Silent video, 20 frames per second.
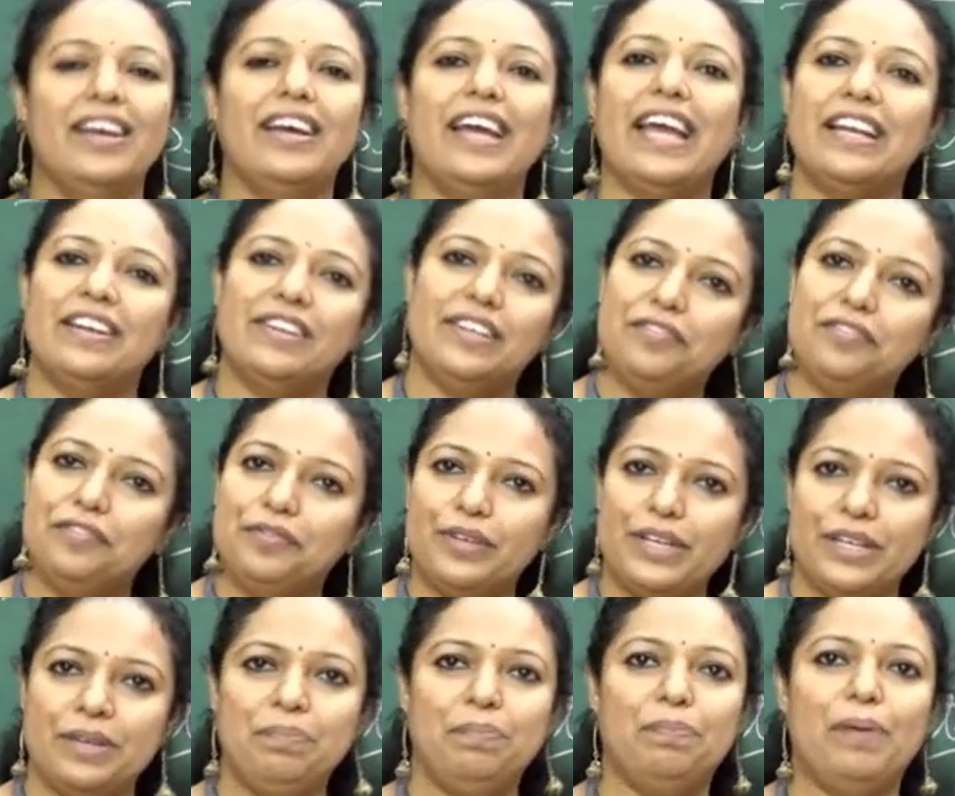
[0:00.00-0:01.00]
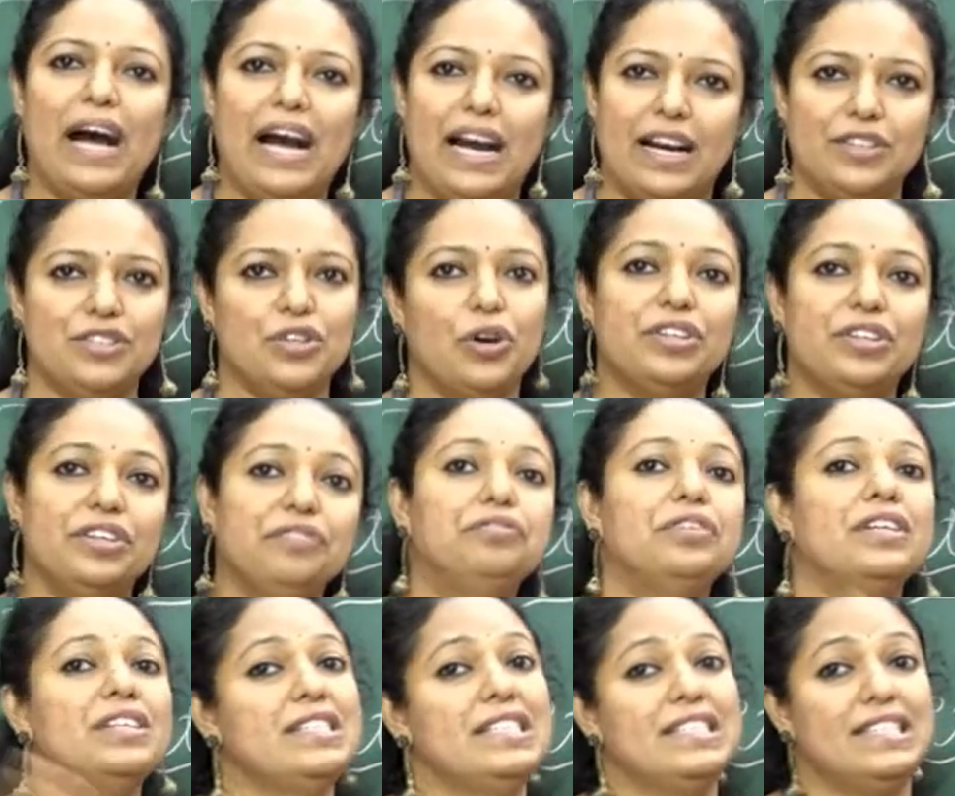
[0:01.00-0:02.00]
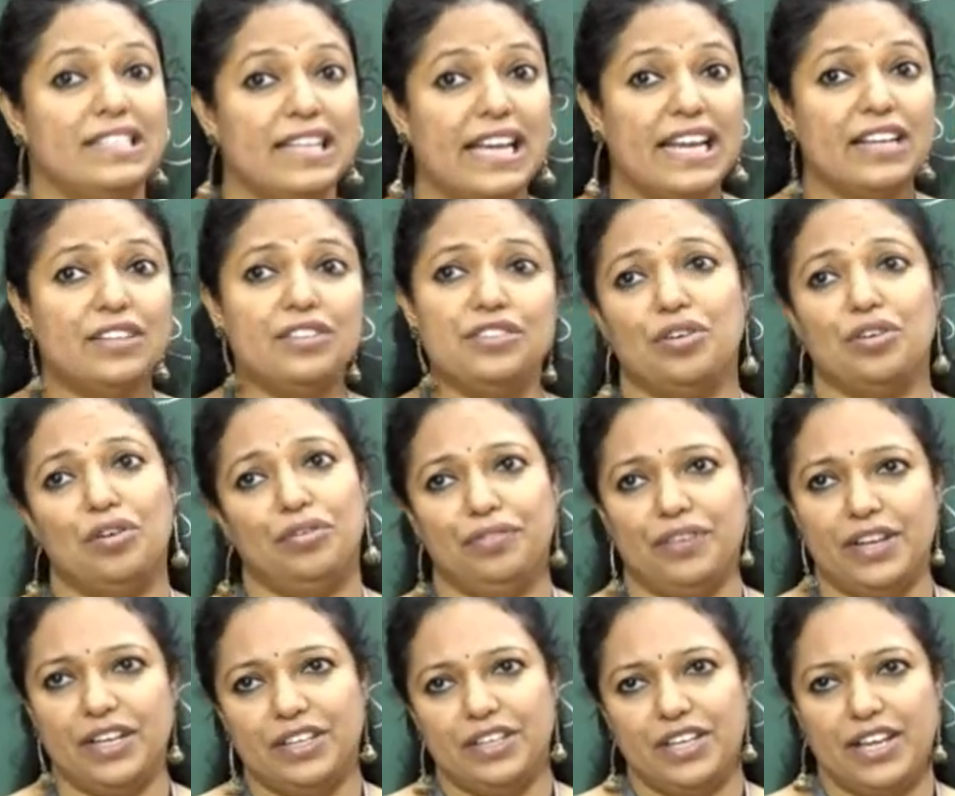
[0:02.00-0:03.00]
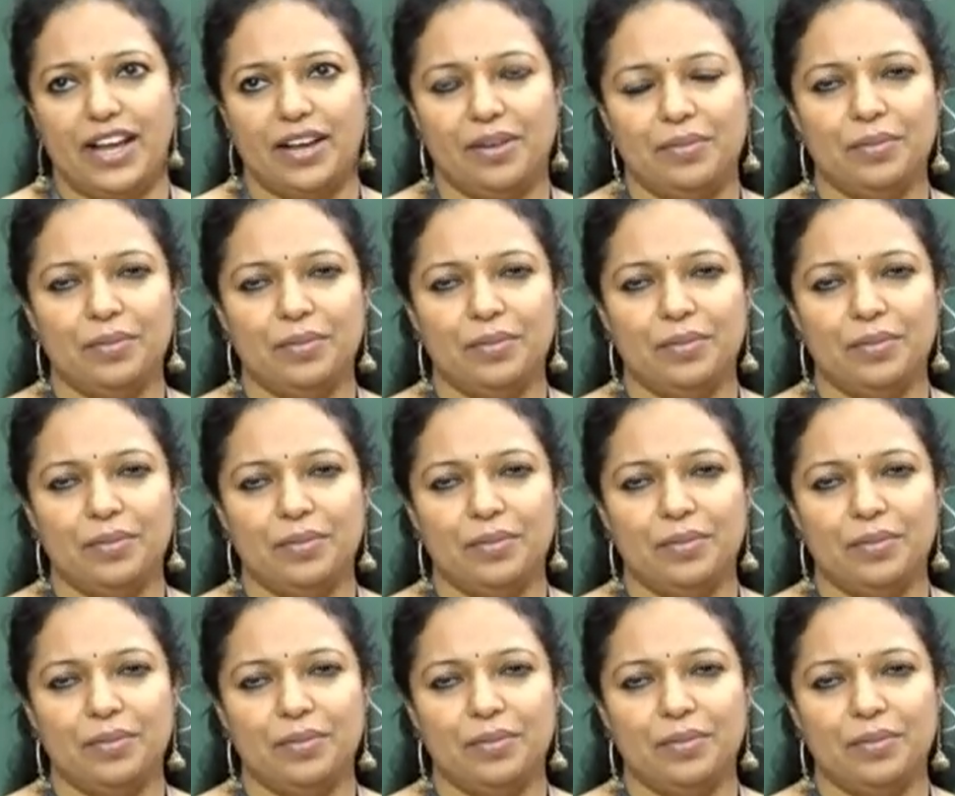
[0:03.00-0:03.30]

in different parts or different states of India.